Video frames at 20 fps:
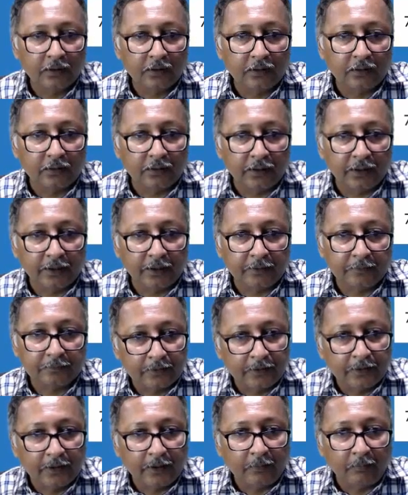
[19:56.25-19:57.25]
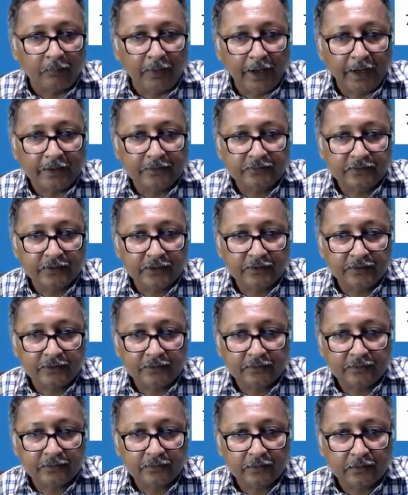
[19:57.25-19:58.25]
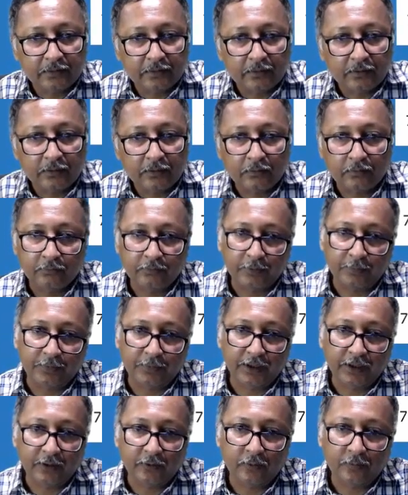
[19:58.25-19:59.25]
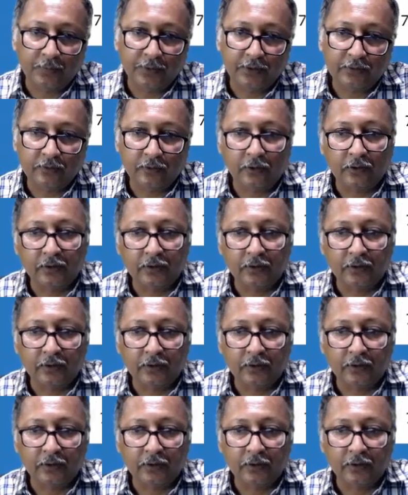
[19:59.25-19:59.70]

Then bank charges 58 rupees not